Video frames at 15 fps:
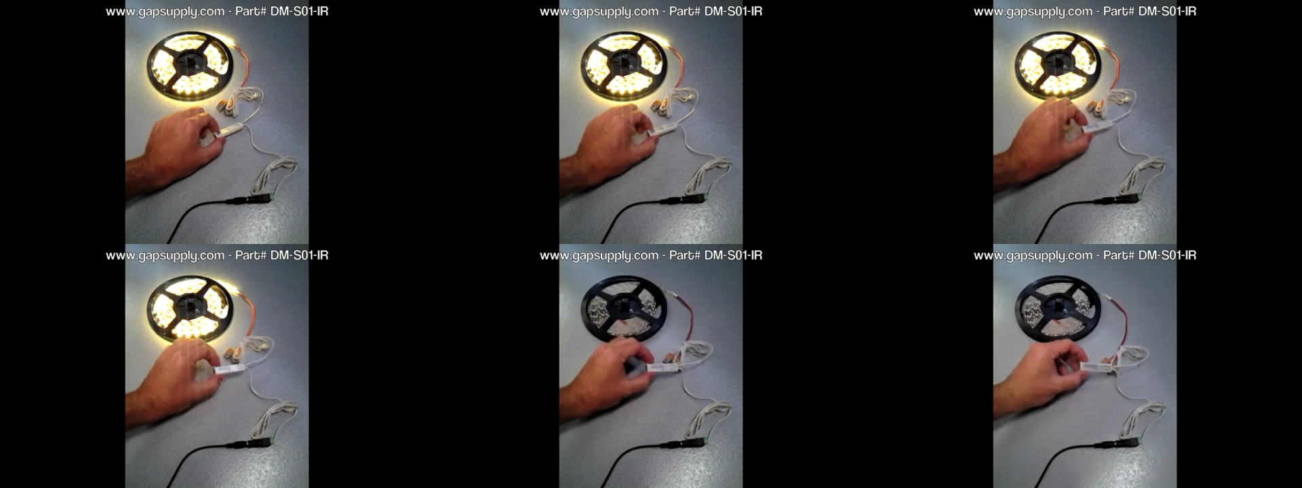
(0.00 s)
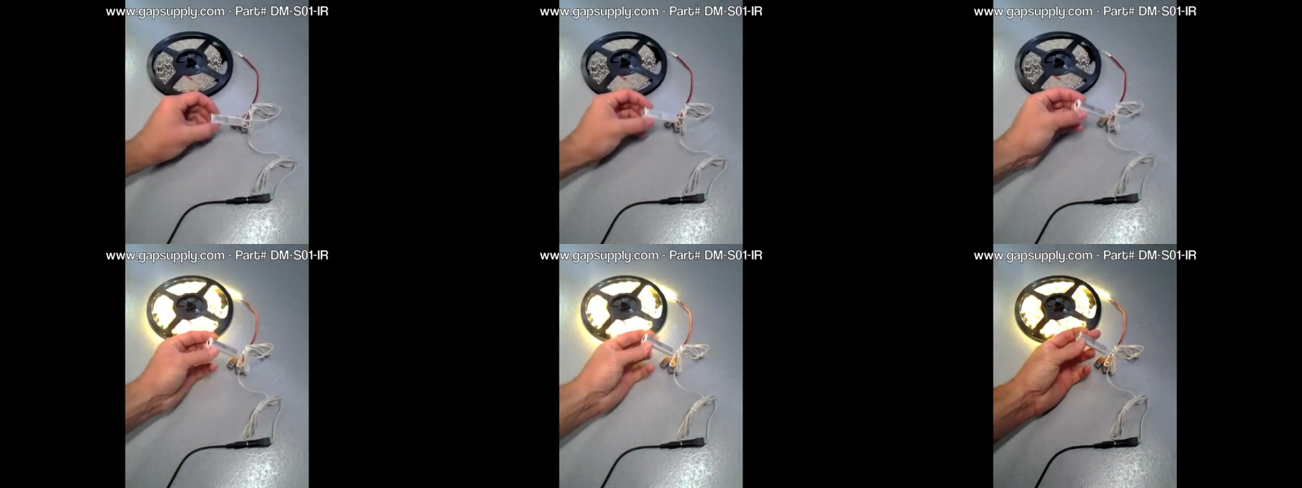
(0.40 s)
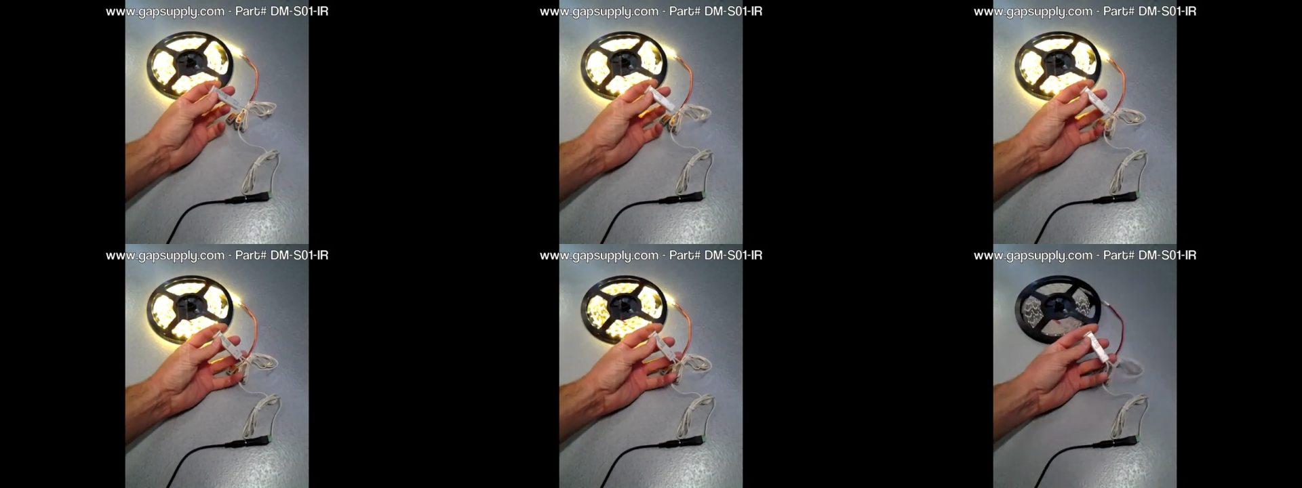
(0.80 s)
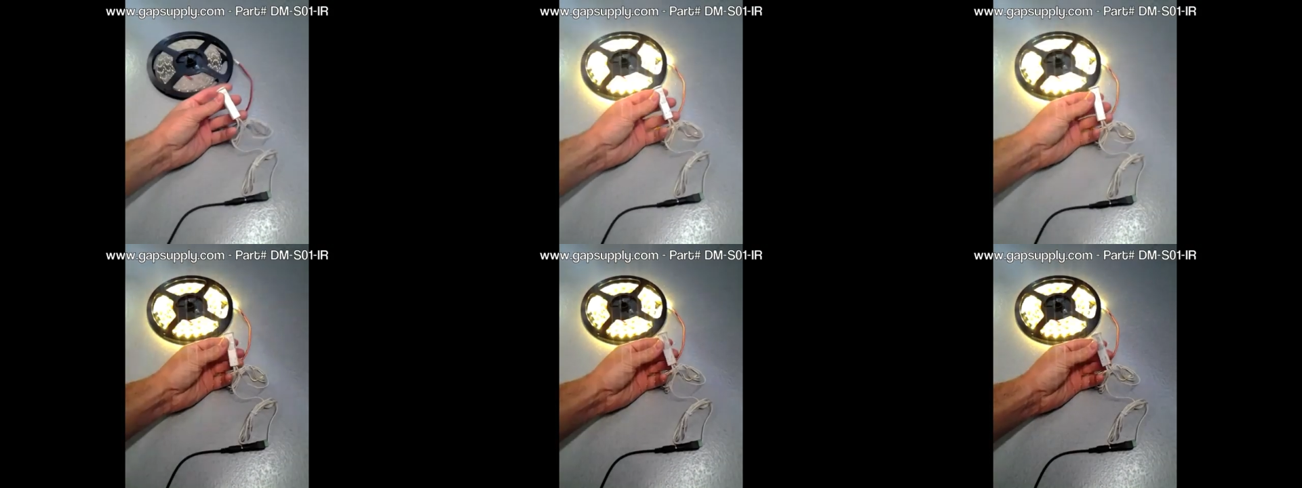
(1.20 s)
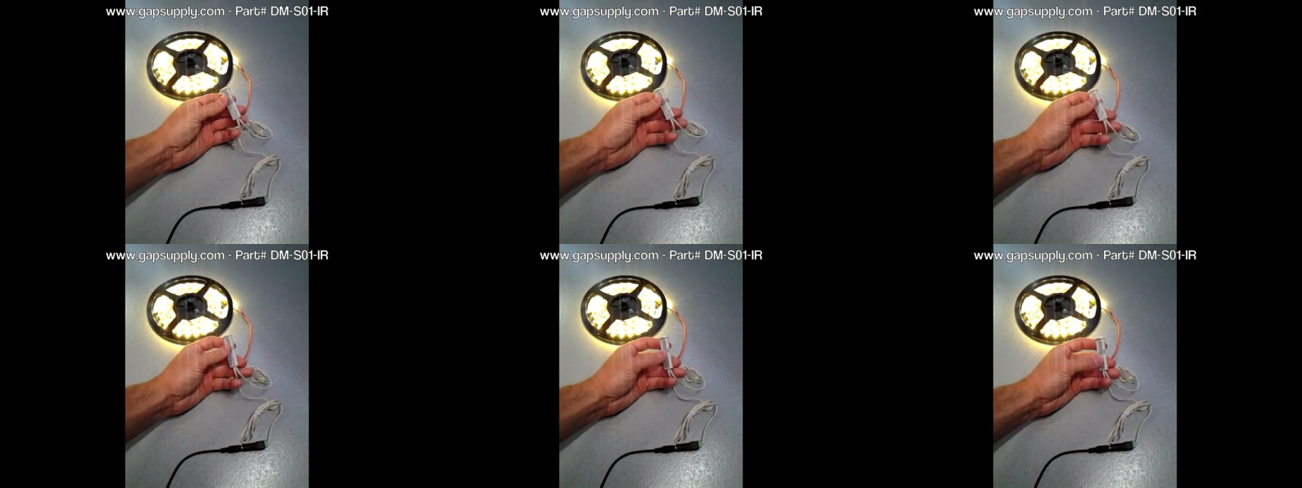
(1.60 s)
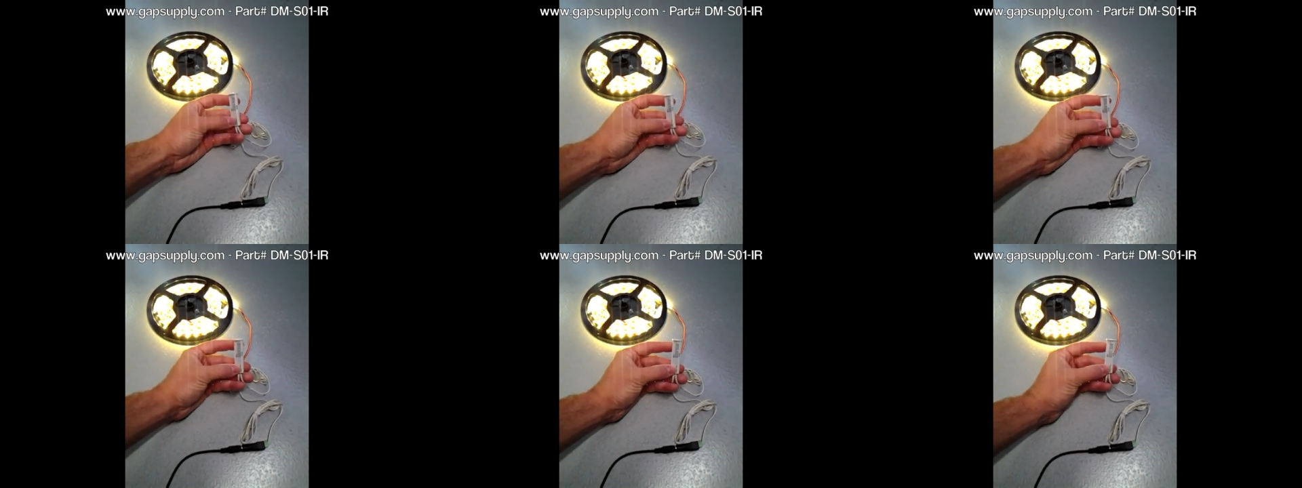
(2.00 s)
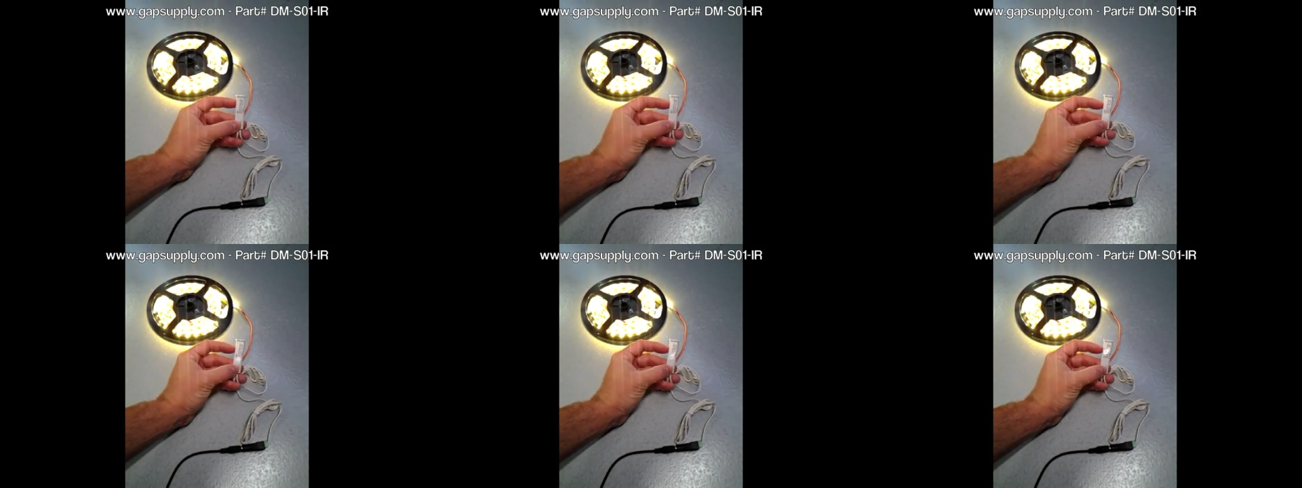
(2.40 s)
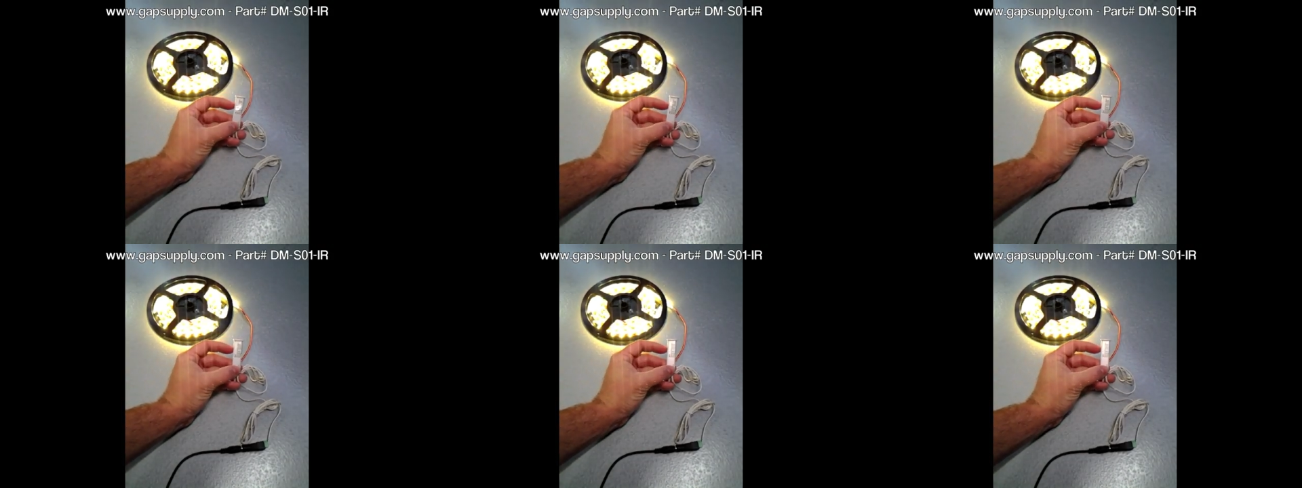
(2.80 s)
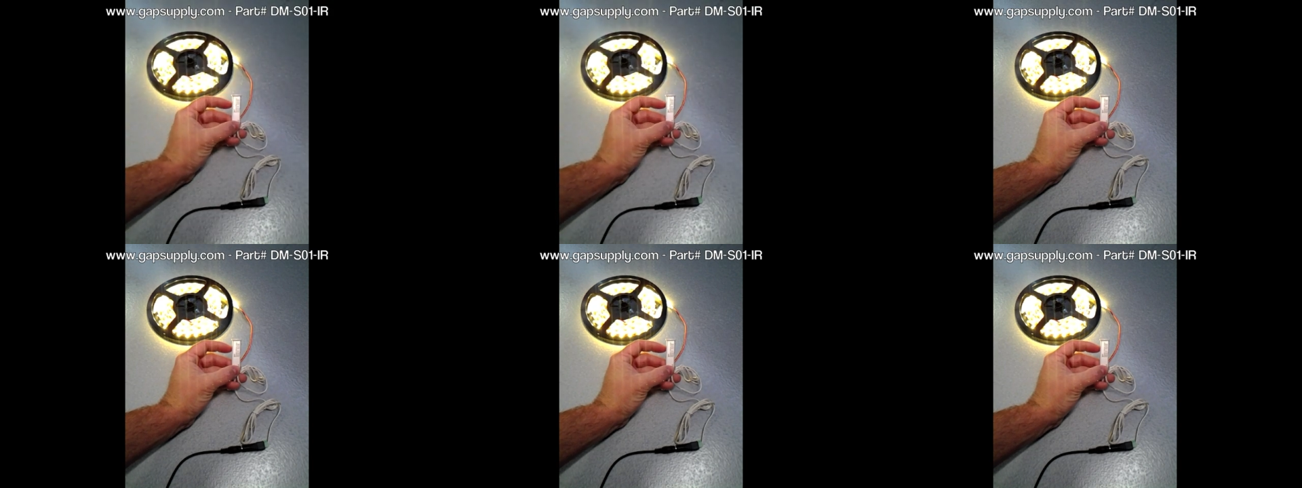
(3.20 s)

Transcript: No face is visible, so there are no lips to read.